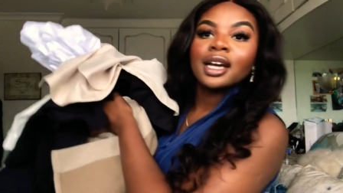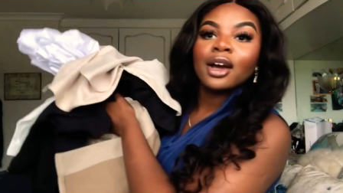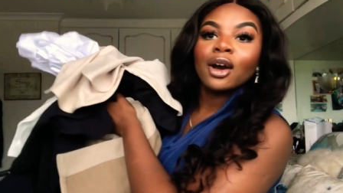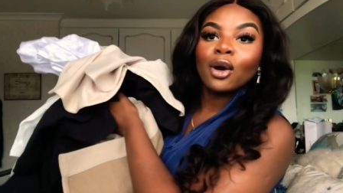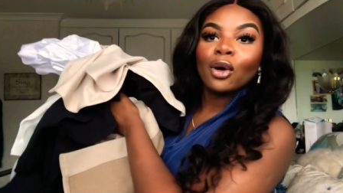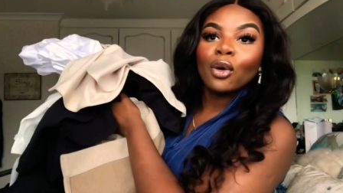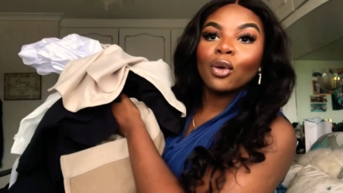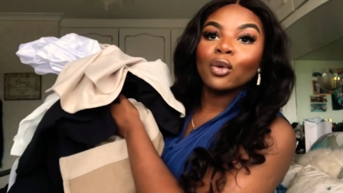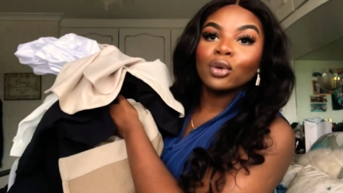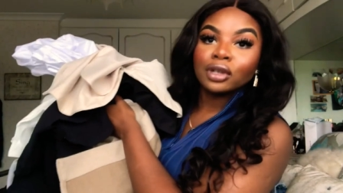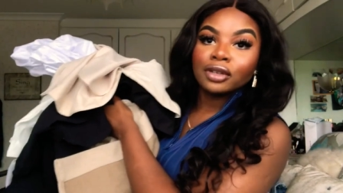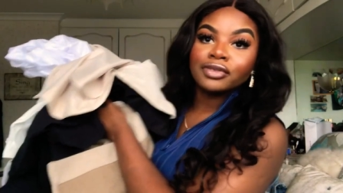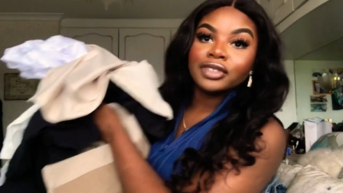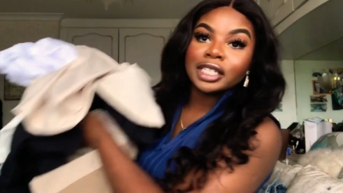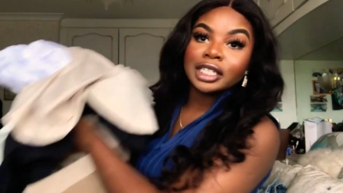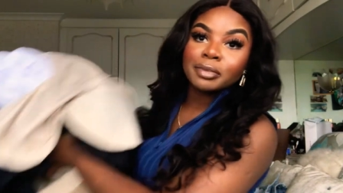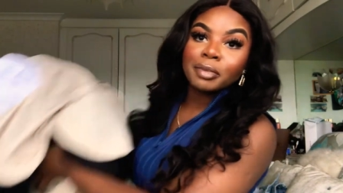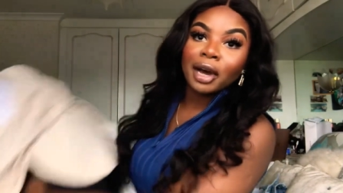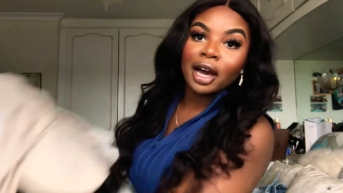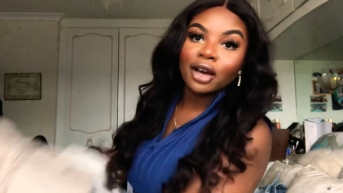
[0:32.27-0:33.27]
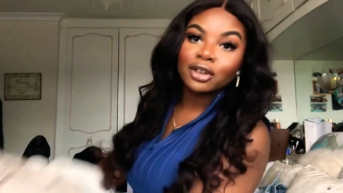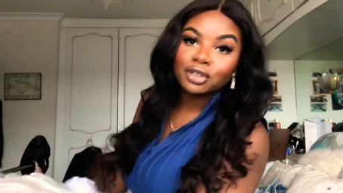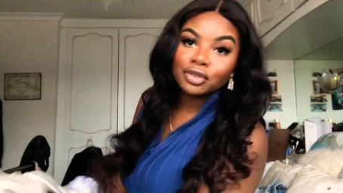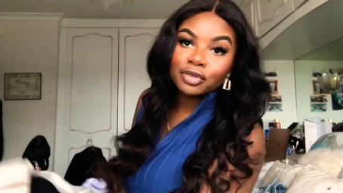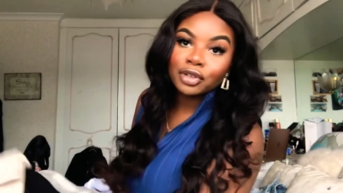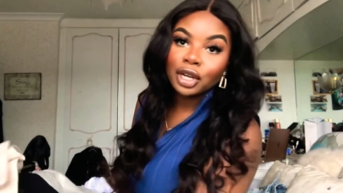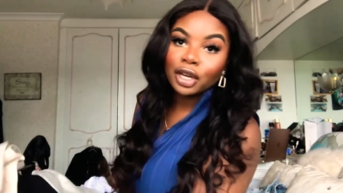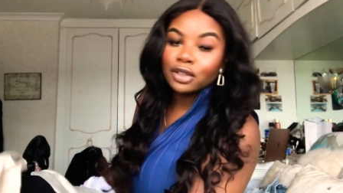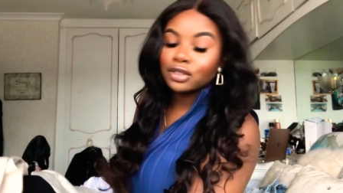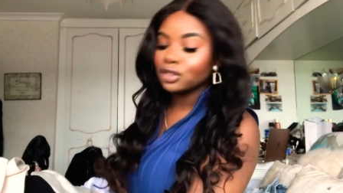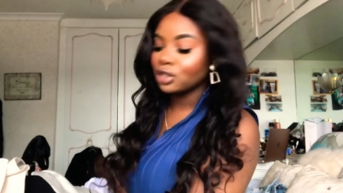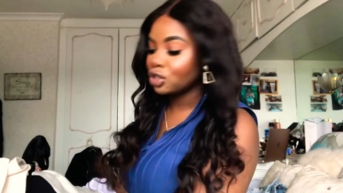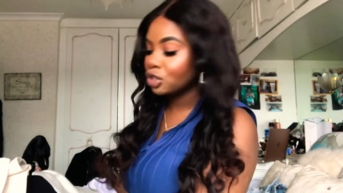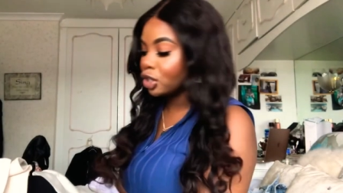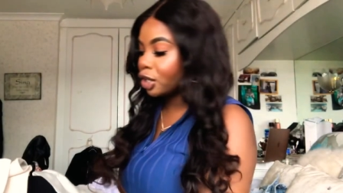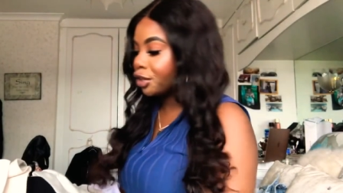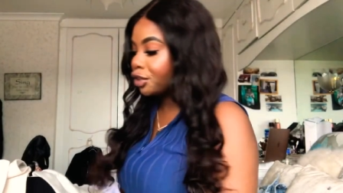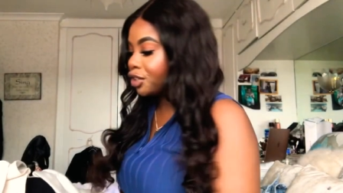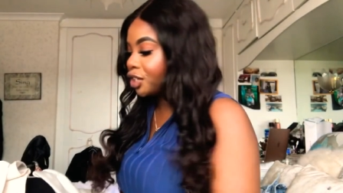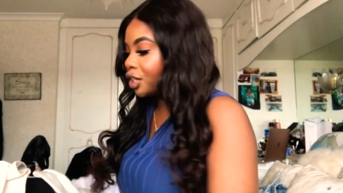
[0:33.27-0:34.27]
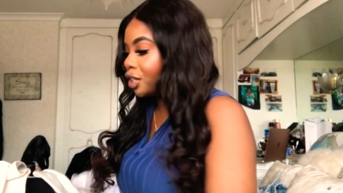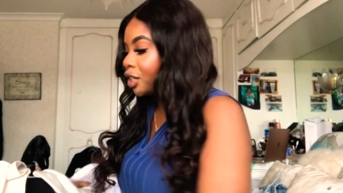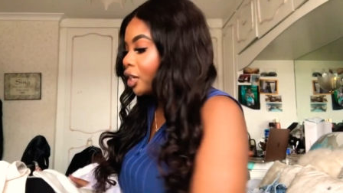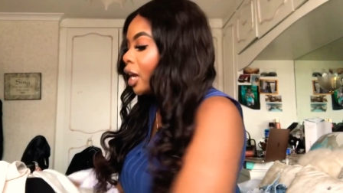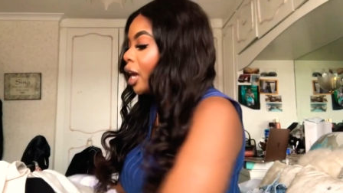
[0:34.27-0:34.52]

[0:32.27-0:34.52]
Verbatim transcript: all of these piles of clothes to show you.